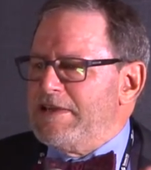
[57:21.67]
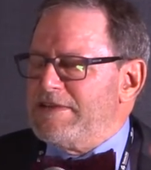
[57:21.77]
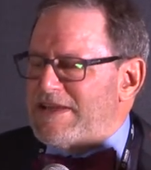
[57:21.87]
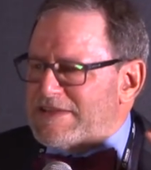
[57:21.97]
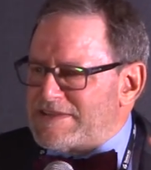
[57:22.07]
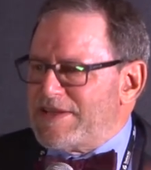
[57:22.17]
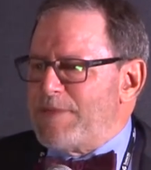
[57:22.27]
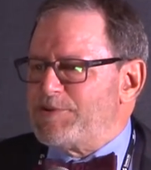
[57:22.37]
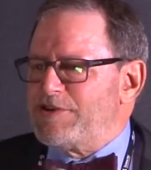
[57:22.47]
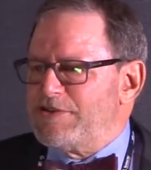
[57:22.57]
The
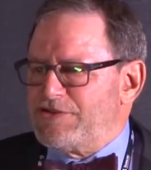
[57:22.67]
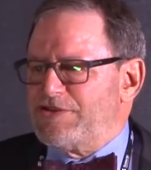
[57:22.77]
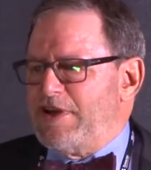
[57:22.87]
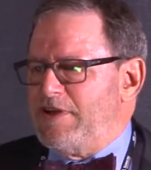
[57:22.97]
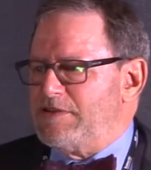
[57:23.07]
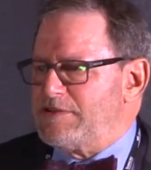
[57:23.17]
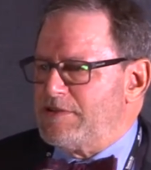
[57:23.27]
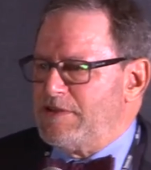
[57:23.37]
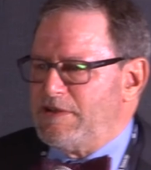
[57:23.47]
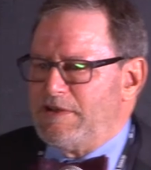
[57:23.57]
exception says
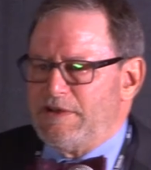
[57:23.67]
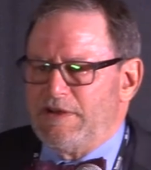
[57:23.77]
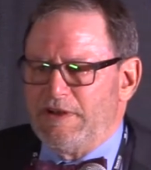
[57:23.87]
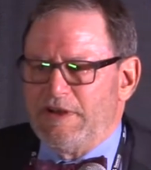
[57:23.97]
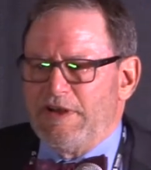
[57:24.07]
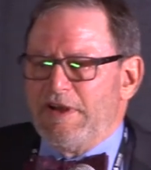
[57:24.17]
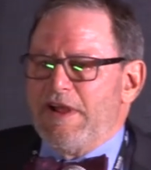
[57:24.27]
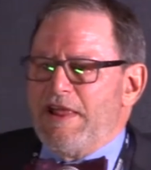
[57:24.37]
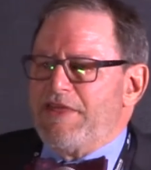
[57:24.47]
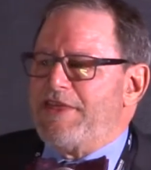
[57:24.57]

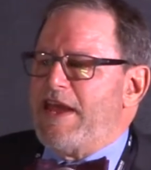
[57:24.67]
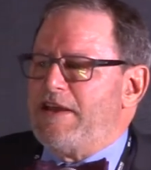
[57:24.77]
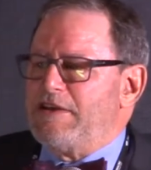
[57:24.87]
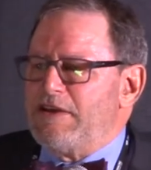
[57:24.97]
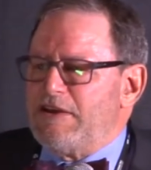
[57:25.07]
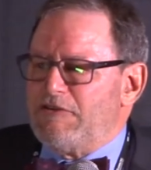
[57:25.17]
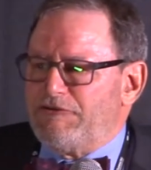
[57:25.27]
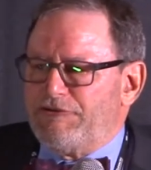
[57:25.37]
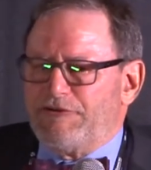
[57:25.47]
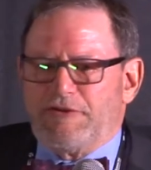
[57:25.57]
that
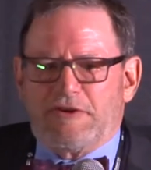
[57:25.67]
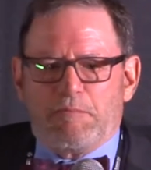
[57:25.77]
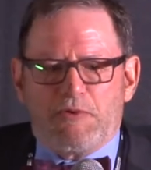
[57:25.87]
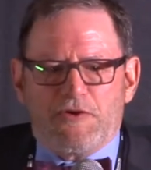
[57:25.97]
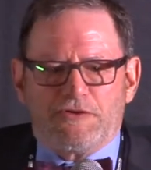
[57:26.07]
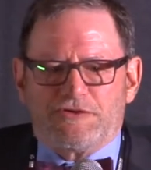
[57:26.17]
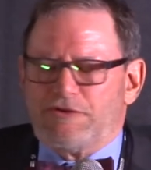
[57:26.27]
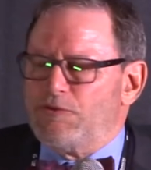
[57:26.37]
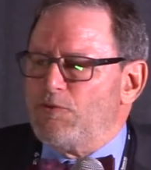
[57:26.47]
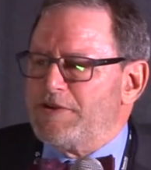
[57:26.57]
if the
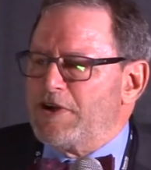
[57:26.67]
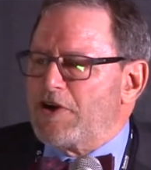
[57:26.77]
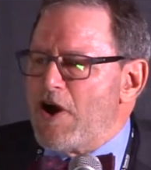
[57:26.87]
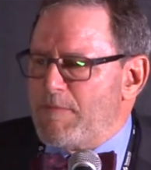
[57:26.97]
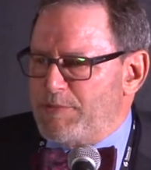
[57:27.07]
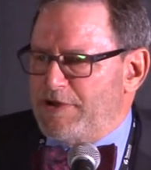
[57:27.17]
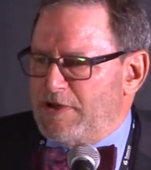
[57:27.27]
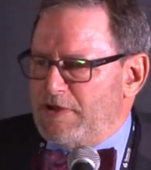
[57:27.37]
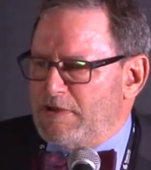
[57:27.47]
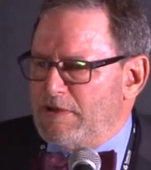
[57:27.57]
person or the
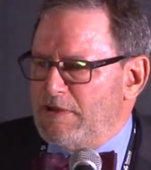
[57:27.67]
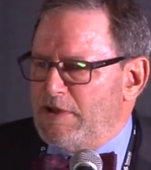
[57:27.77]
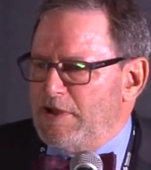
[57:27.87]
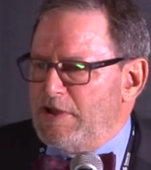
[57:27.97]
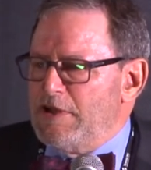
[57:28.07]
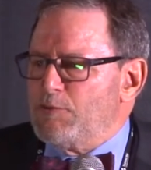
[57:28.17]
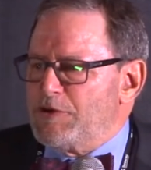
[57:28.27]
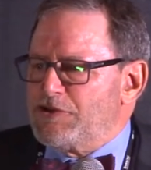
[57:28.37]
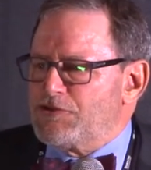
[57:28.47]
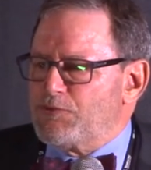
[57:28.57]
company
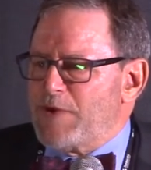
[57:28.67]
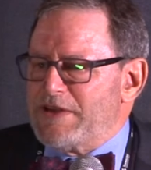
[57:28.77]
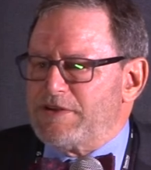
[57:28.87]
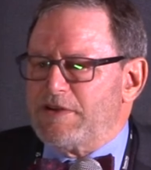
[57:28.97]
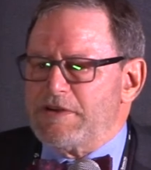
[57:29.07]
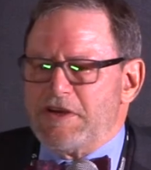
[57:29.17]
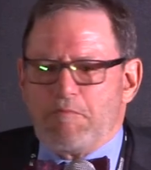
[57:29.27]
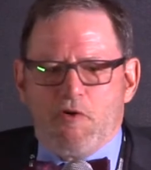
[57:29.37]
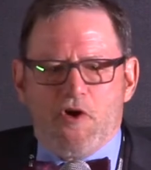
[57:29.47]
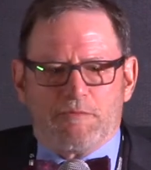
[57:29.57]
which is renting the
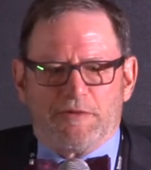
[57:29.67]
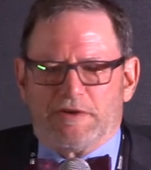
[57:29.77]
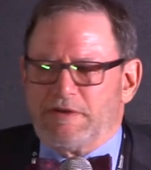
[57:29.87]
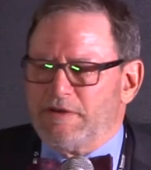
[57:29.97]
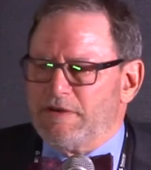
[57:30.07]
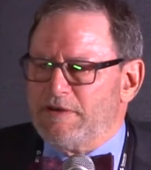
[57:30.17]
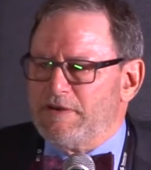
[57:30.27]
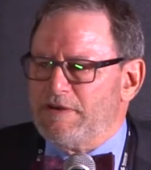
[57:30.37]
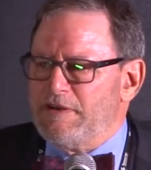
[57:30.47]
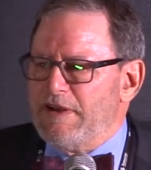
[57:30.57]
apartment
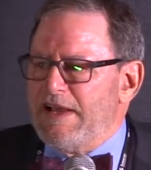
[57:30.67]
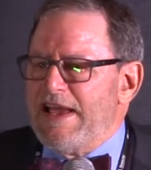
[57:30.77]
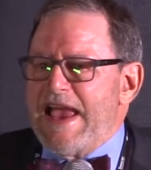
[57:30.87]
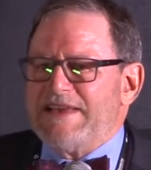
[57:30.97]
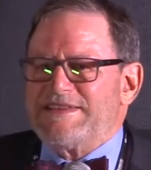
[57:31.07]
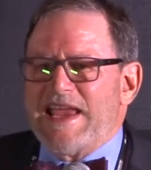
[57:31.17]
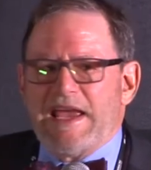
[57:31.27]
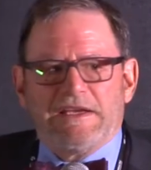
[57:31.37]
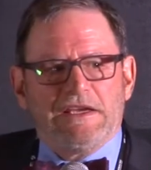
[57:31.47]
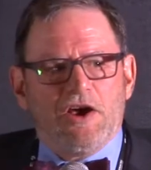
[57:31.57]
has
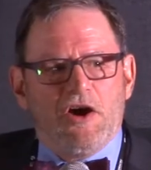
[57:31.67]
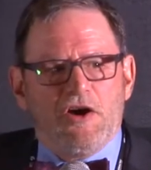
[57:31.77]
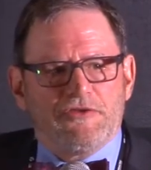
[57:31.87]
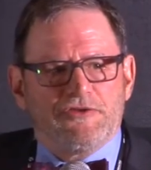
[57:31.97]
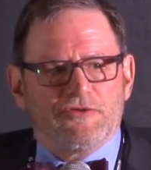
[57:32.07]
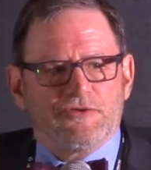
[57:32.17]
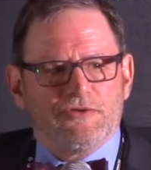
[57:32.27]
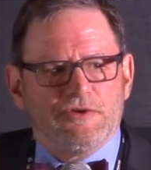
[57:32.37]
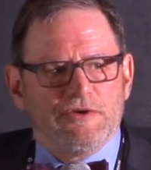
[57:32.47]
any other